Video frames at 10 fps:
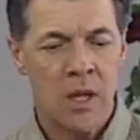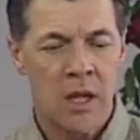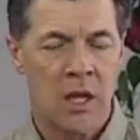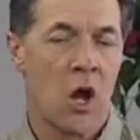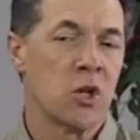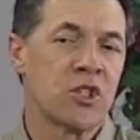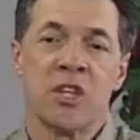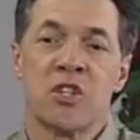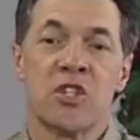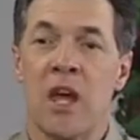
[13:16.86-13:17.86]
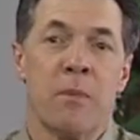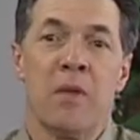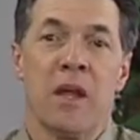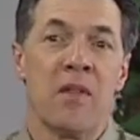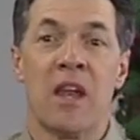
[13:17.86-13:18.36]
it all says the same
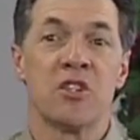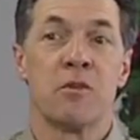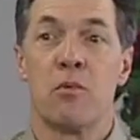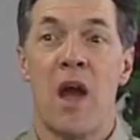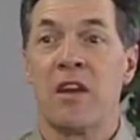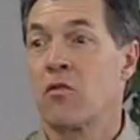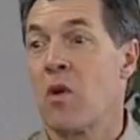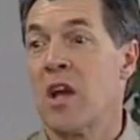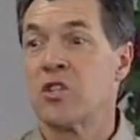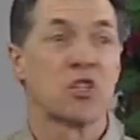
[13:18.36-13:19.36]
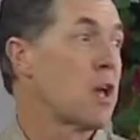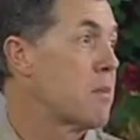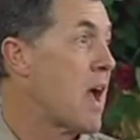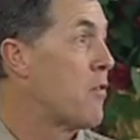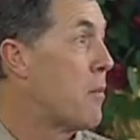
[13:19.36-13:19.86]
thing, and that is the bride of Christ is
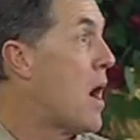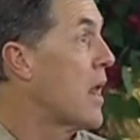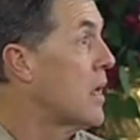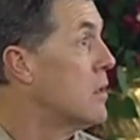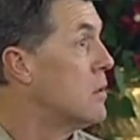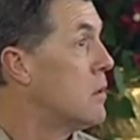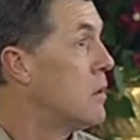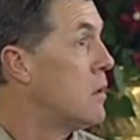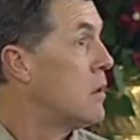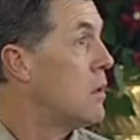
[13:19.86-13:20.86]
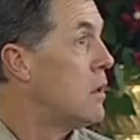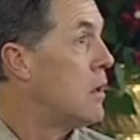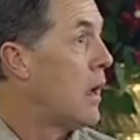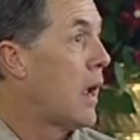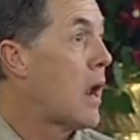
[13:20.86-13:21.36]
coming out of the body.
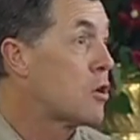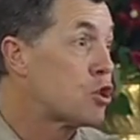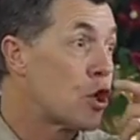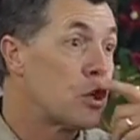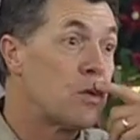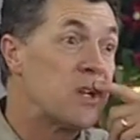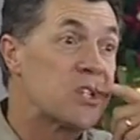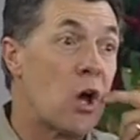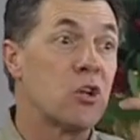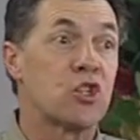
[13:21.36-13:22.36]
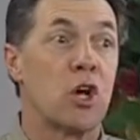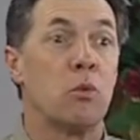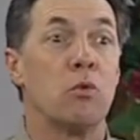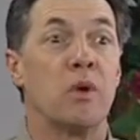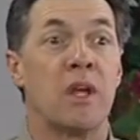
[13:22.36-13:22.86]
And I'll show you this also
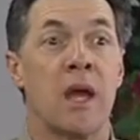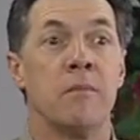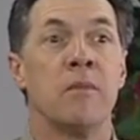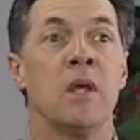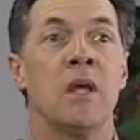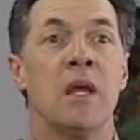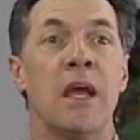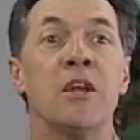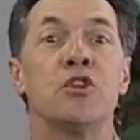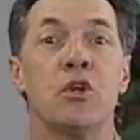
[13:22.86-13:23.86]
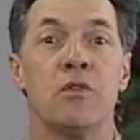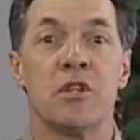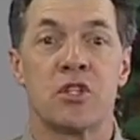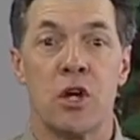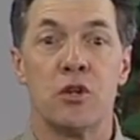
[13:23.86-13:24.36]
when we get into
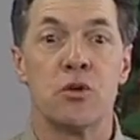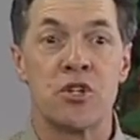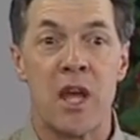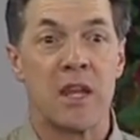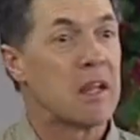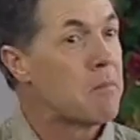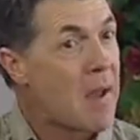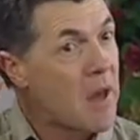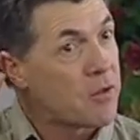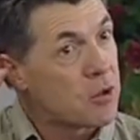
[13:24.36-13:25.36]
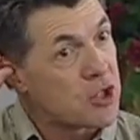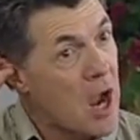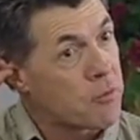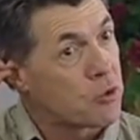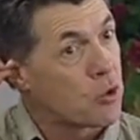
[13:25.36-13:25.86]
this understanding in Matthew
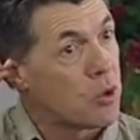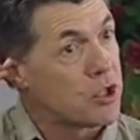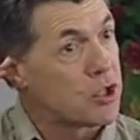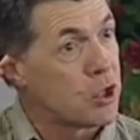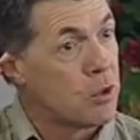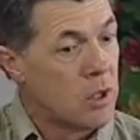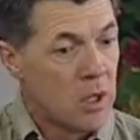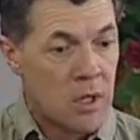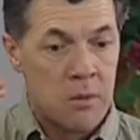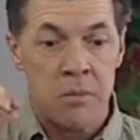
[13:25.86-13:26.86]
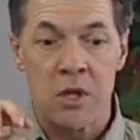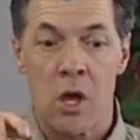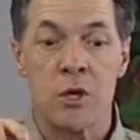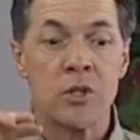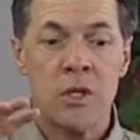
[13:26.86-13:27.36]
chapter 22, because